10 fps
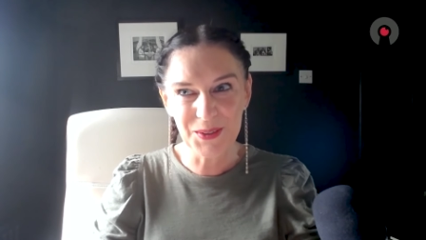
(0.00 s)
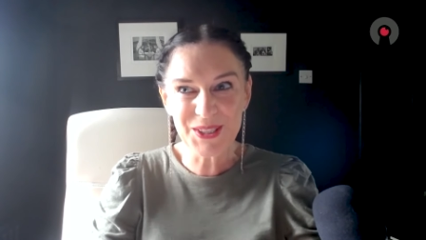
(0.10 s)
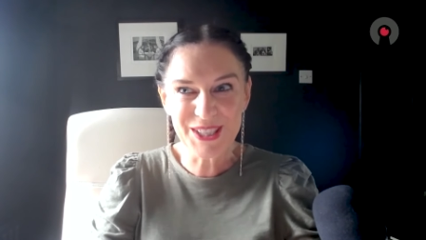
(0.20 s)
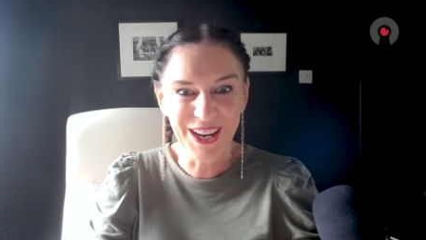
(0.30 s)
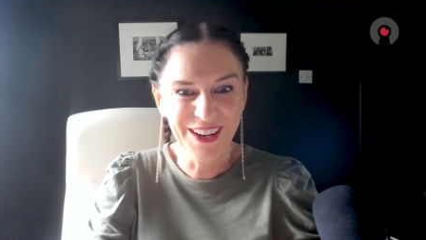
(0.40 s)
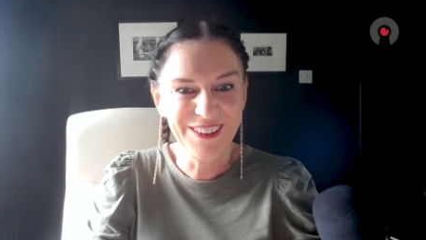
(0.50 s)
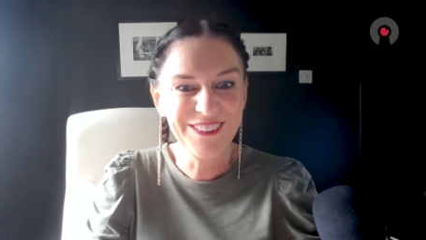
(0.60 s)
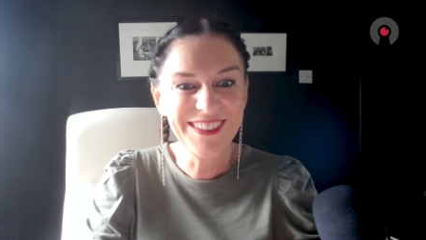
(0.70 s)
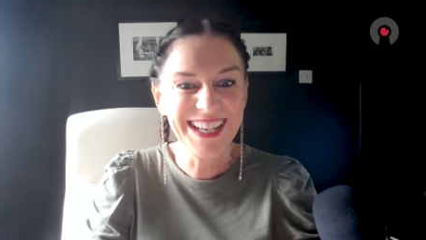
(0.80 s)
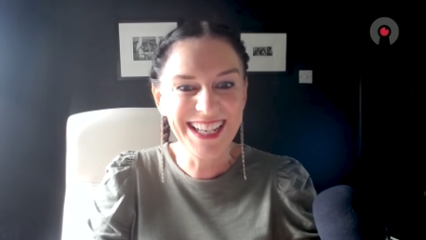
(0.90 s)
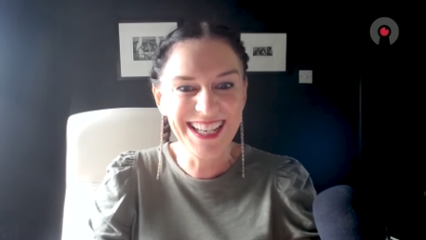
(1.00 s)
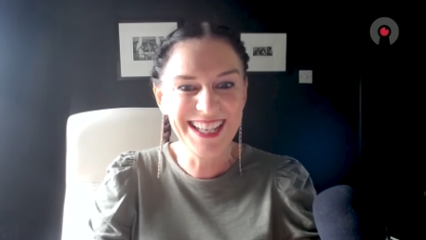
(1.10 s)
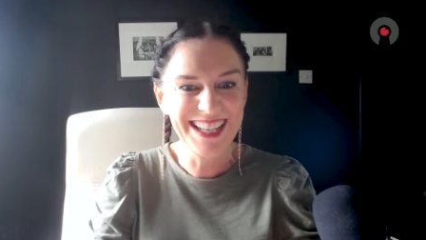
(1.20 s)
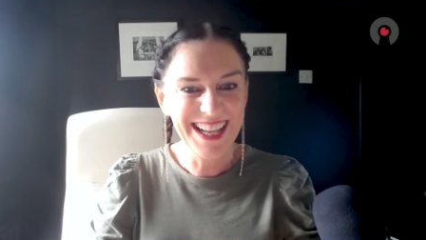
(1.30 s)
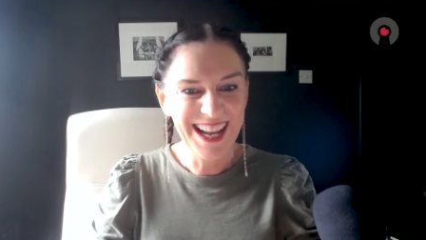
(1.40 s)
also
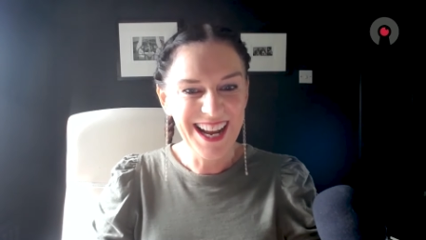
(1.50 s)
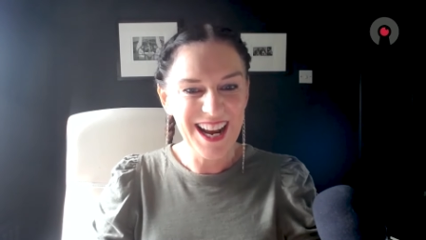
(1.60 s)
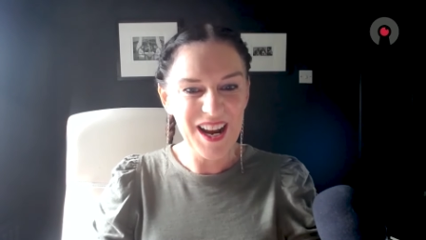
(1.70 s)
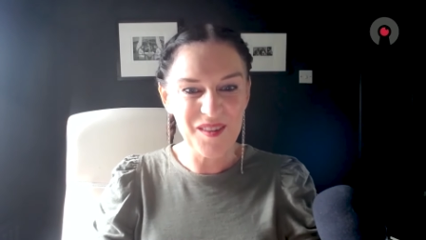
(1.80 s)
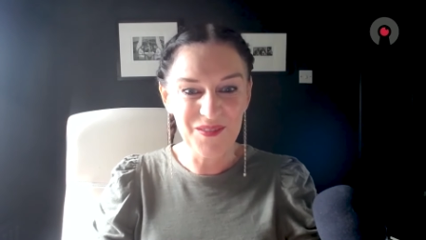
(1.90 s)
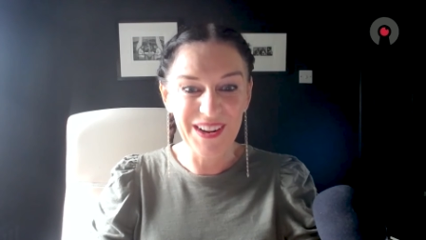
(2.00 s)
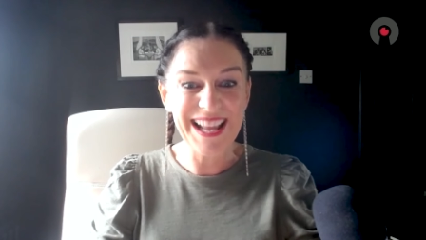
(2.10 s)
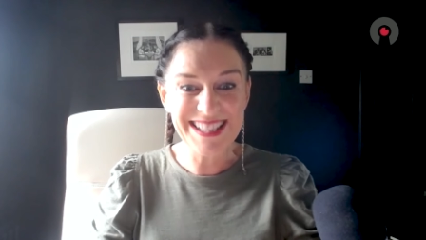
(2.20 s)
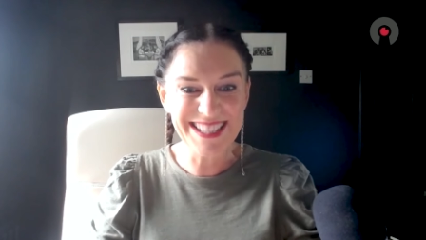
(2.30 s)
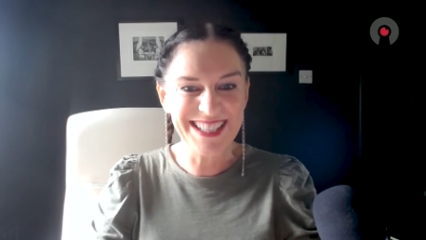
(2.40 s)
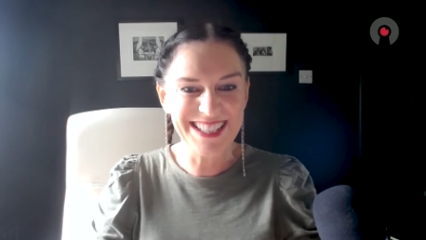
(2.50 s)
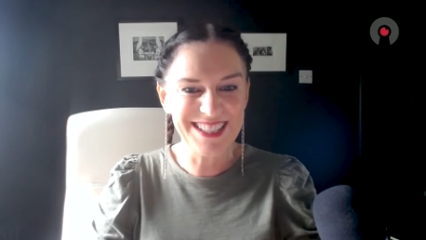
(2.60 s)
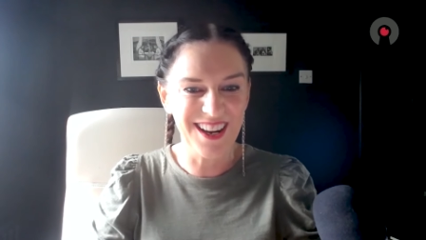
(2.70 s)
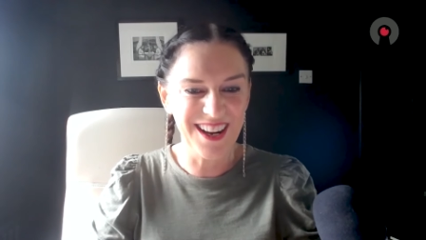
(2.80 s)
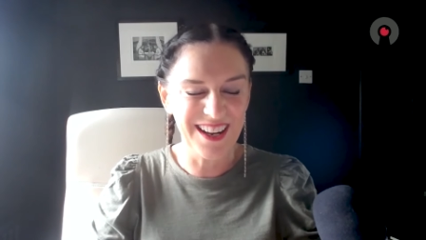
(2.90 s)
really unpleasant
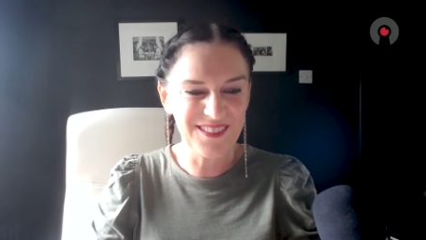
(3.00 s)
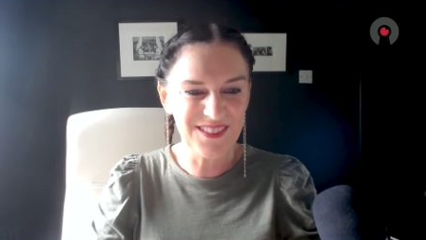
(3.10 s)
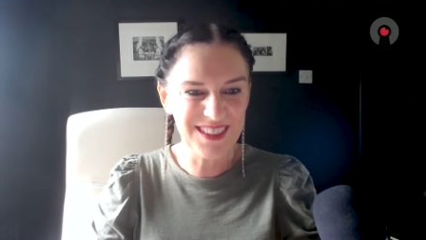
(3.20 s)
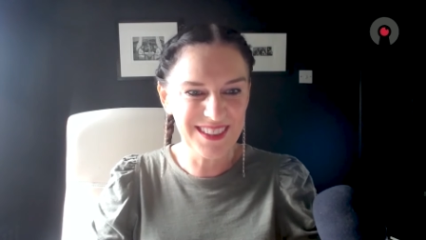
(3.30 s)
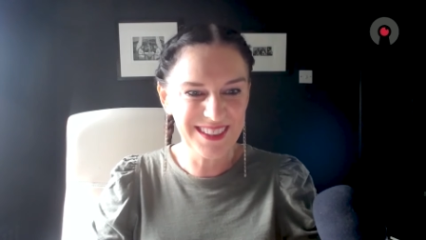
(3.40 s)
at times.